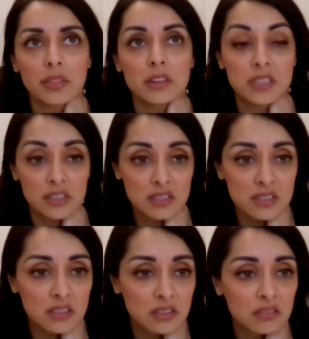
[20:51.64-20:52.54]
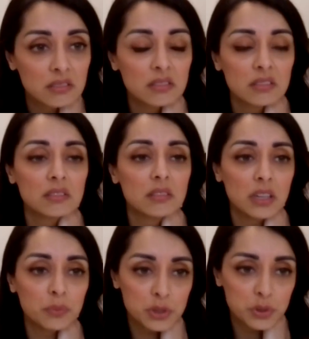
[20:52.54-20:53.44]
the disc
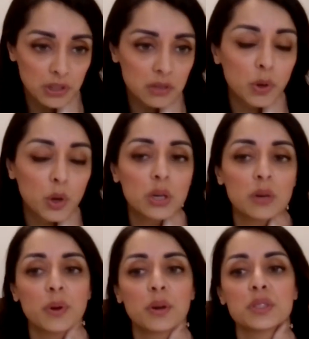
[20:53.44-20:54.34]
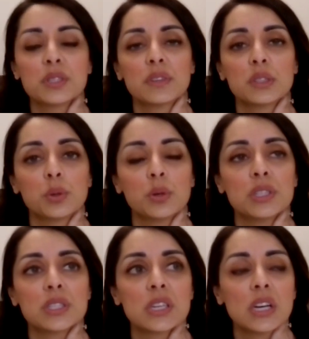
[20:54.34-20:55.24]
in between the bony components of the
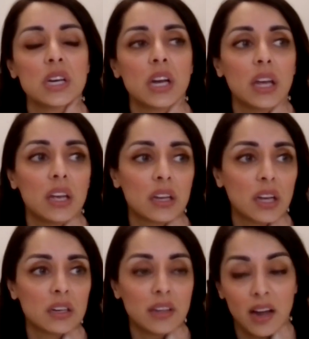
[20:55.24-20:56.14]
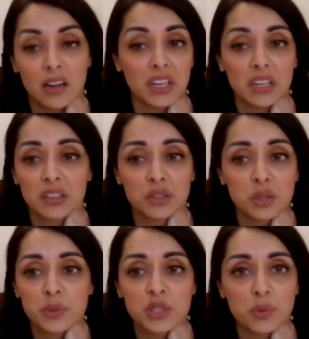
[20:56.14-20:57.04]
joints. It can
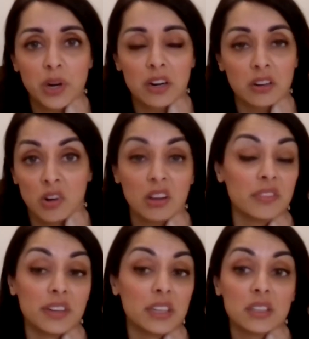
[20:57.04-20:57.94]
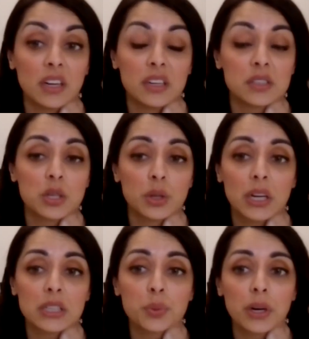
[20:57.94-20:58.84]
contribute to wear on all of it. And so
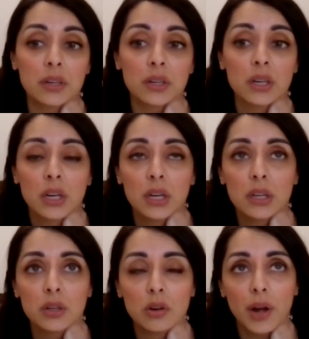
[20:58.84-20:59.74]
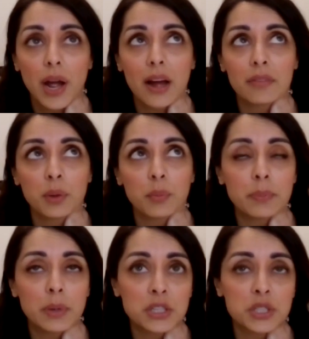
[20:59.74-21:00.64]
that's where, you know, having my
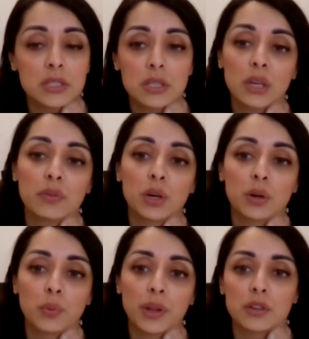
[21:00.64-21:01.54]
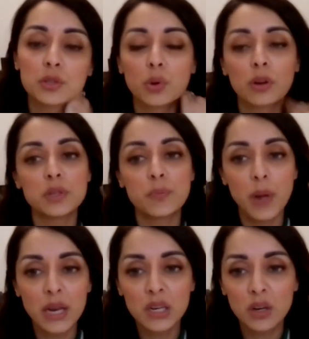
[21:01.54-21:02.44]
patients leave here where they're sort of
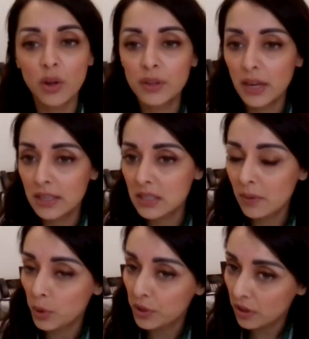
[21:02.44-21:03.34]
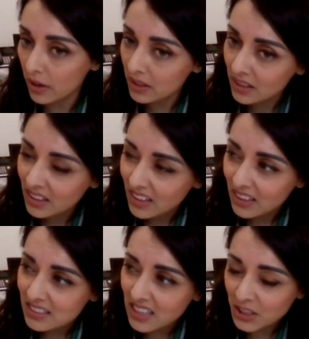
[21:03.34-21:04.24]
dependent on the nighttime orthotic,
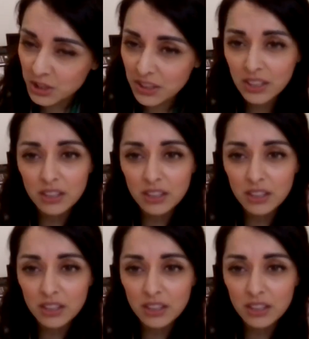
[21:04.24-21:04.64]
it's actually an